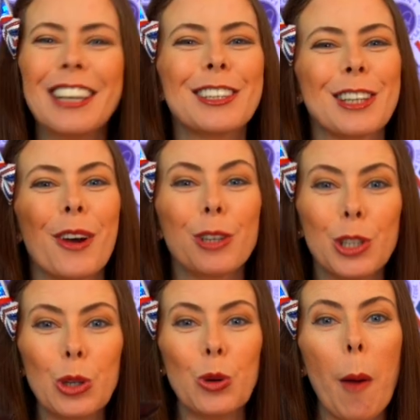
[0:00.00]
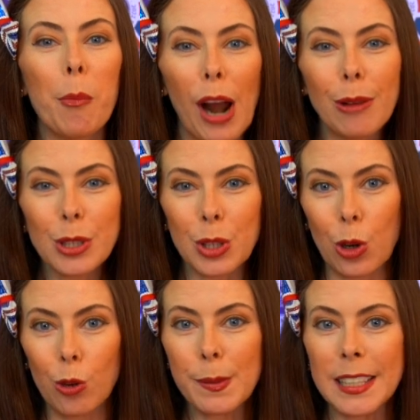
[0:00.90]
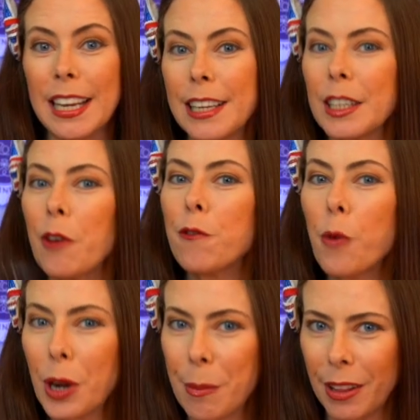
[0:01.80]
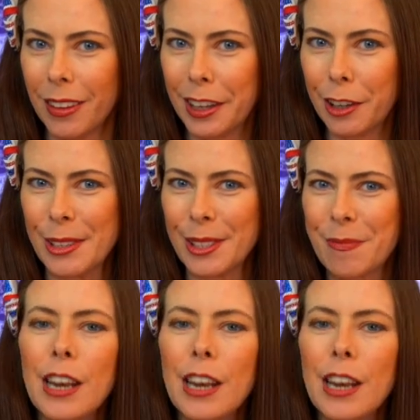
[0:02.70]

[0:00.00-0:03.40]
so 2 brown scoops is 40 milliliters.